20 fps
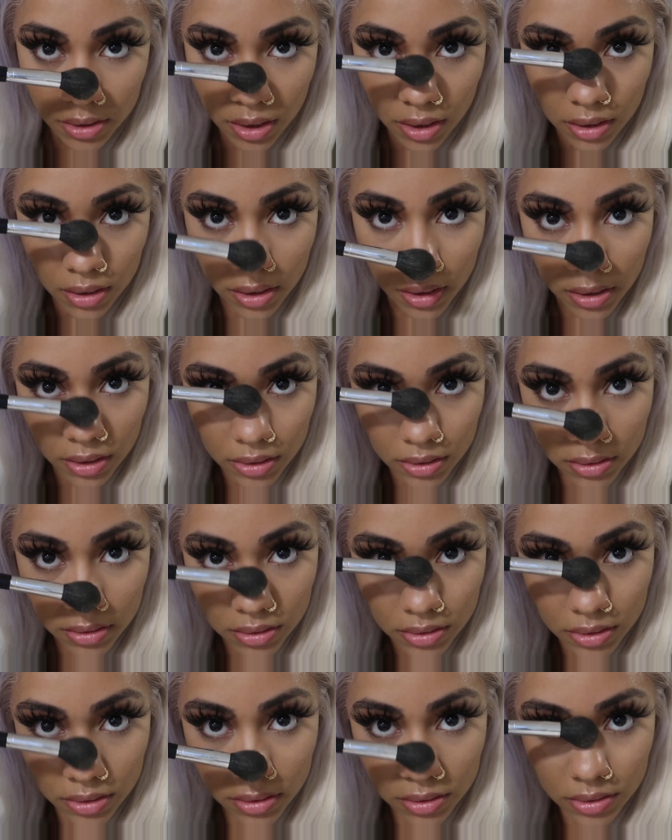down like the
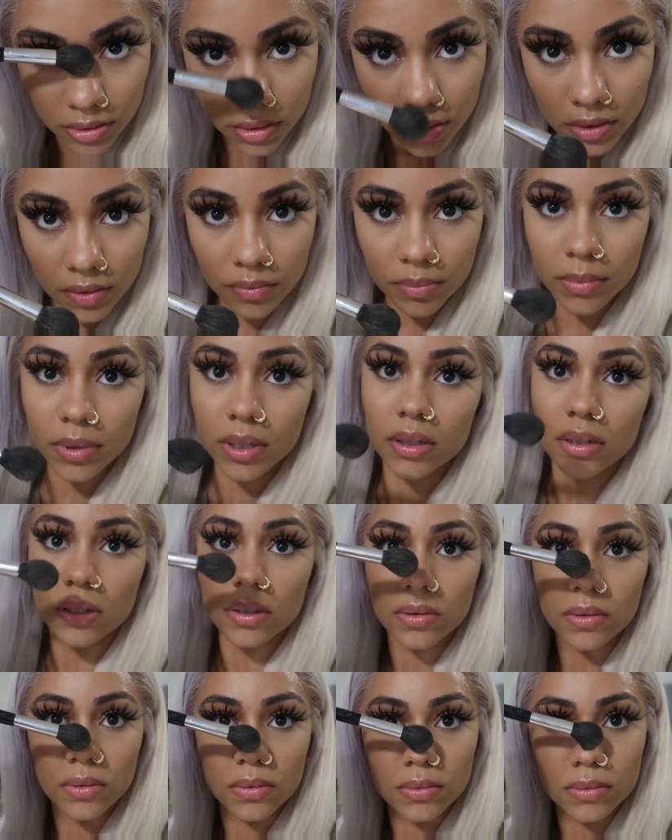center of my
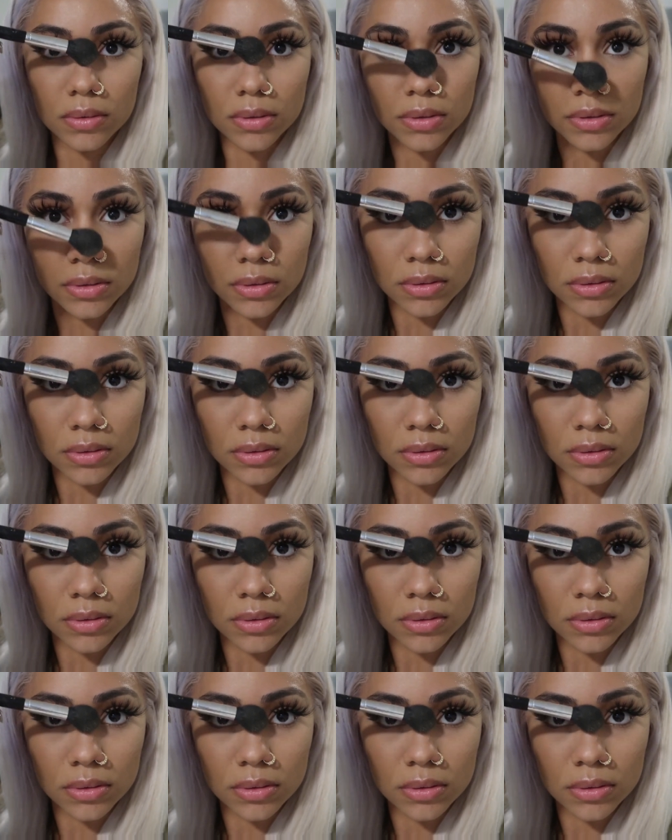nose.